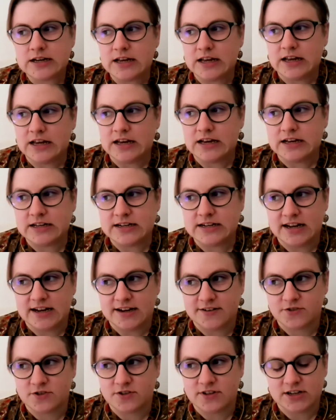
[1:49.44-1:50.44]
And
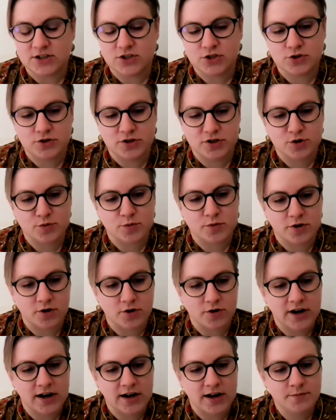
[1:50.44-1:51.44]
after that 2-year
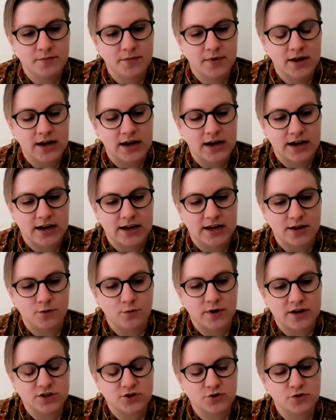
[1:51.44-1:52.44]
program, I
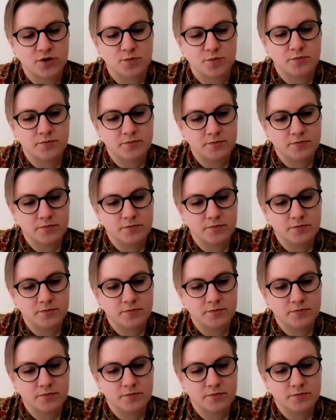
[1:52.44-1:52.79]
went to